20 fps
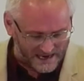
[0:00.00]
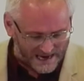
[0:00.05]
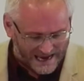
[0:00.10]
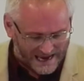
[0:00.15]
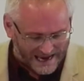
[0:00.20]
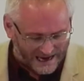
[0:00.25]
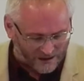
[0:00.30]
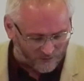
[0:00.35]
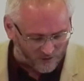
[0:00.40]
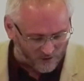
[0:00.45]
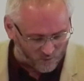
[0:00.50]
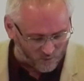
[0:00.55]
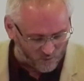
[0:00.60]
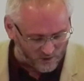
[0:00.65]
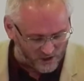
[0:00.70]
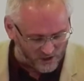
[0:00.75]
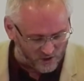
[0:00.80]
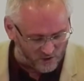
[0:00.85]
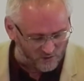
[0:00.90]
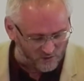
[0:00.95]
How can
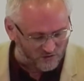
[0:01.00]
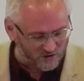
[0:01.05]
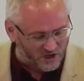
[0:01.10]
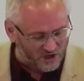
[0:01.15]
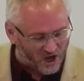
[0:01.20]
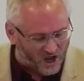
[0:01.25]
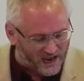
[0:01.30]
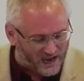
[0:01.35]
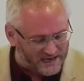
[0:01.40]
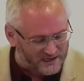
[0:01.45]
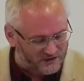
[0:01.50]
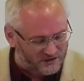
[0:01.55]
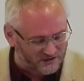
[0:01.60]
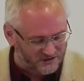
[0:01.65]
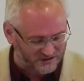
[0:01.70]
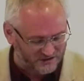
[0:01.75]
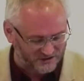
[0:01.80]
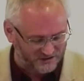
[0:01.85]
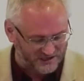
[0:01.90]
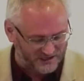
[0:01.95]
we who died
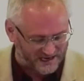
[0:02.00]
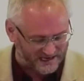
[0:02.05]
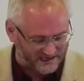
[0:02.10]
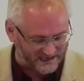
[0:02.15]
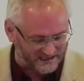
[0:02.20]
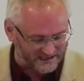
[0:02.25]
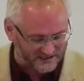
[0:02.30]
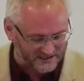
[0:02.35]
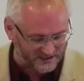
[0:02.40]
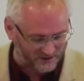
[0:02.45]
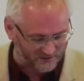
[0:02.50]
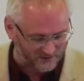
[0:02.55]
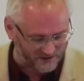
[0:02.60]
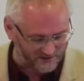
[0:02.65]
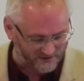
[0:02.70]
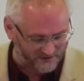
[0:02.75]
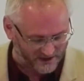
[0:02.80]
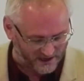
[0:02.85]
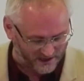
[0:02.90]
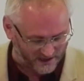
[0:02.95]
to sin still
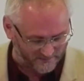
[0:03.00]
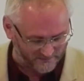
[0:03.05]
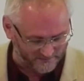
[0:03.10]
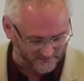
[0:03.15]
live in it?